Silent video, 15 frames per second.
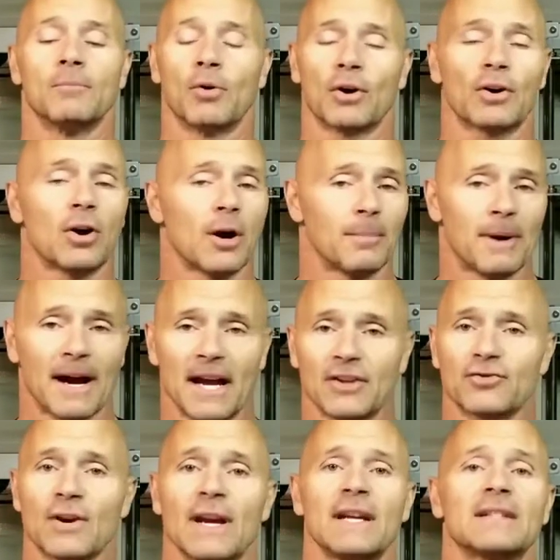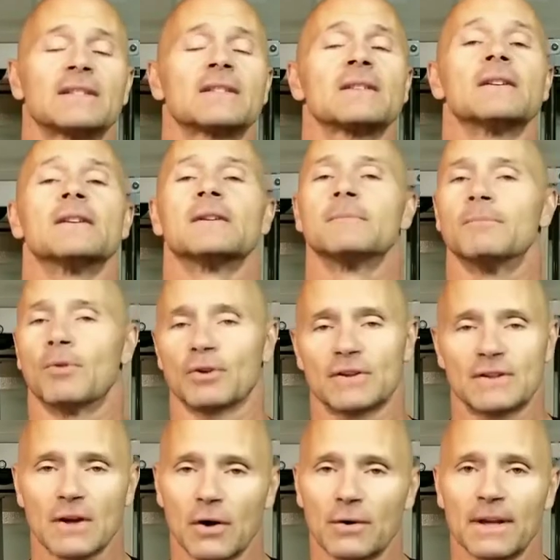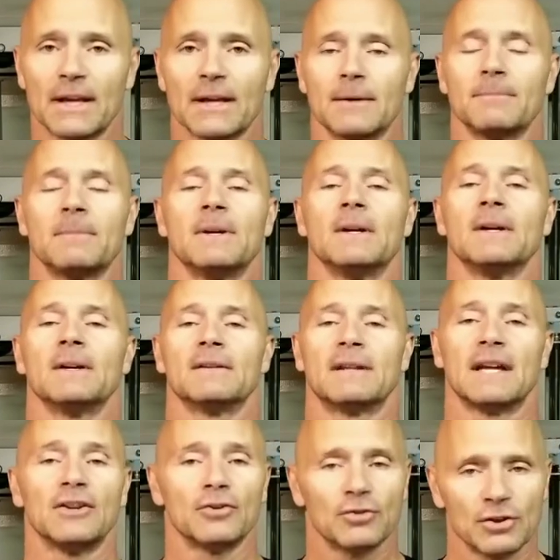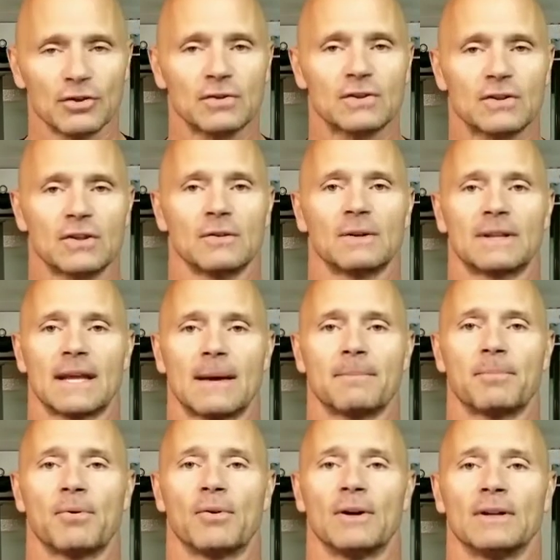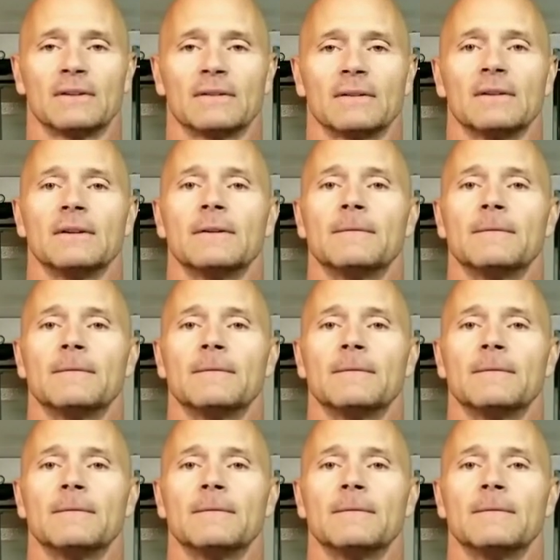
more carbohydrates, more sodium than you're used to at that point,